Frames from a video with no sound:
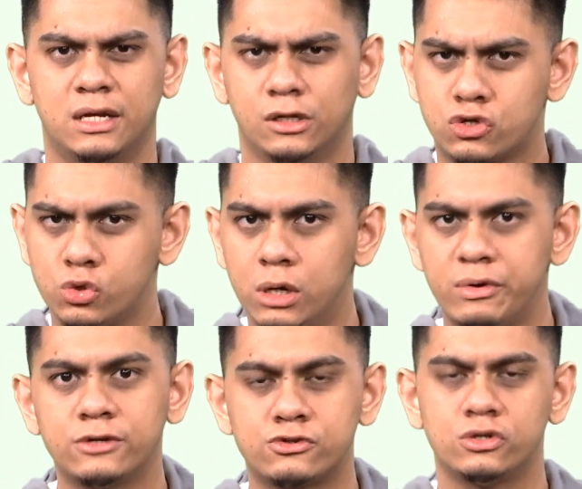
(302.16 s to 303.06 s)
in
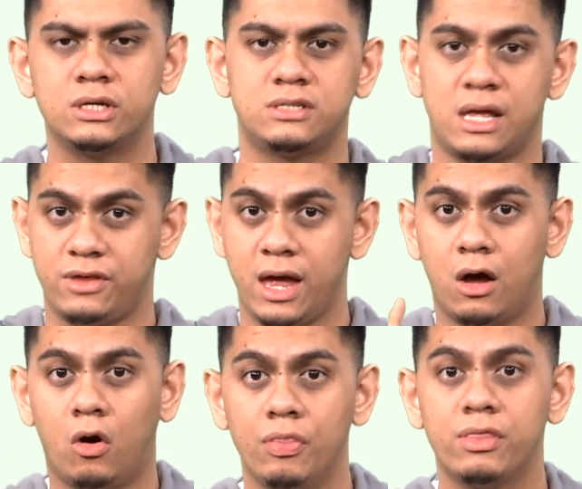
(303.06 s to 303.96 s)
assuring students that they
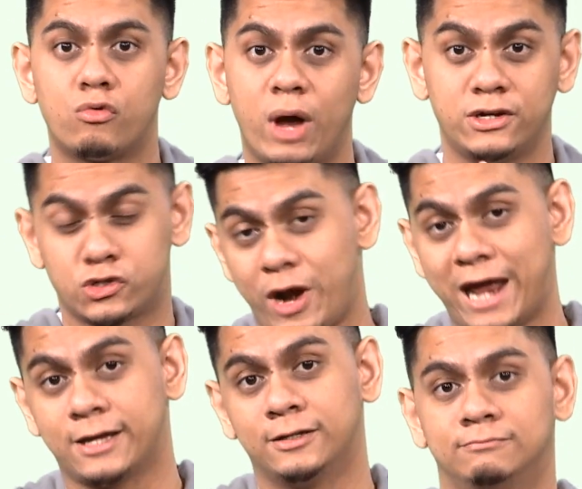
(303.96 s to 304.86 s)
are on the right
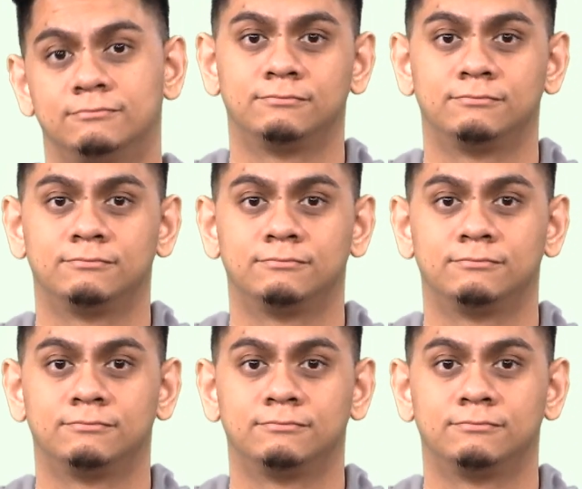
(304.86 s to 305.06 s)
track.